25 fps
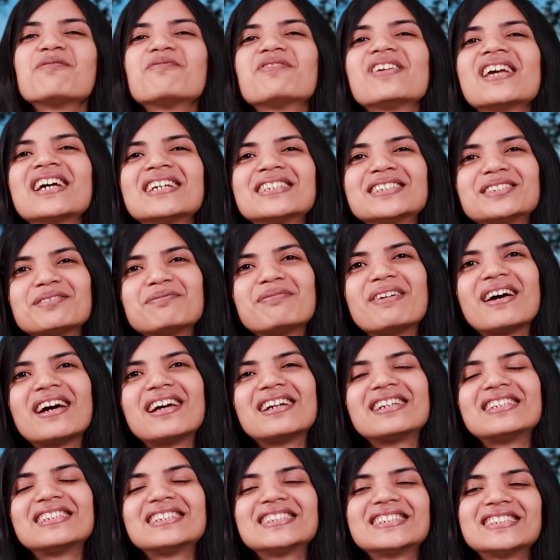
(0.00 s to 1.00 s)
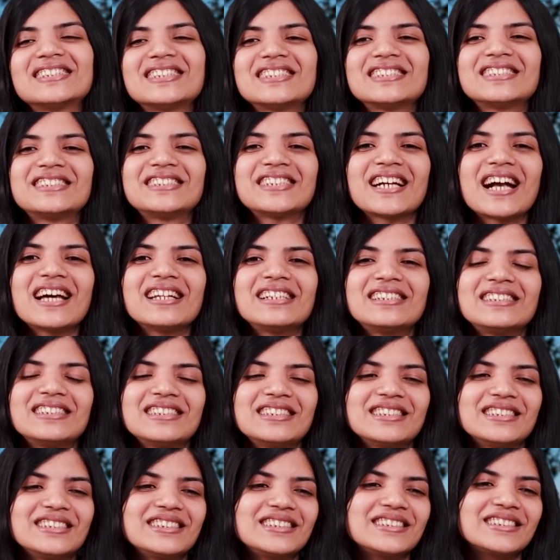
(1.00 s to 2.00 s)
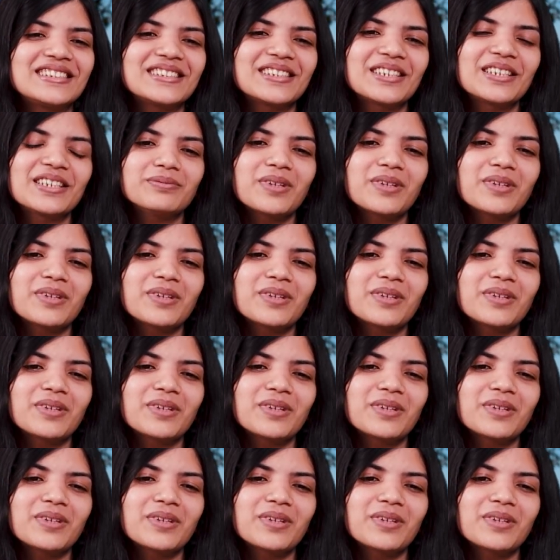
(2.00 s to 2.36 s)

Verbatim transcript: I'm Vihan Damaris. This channel is,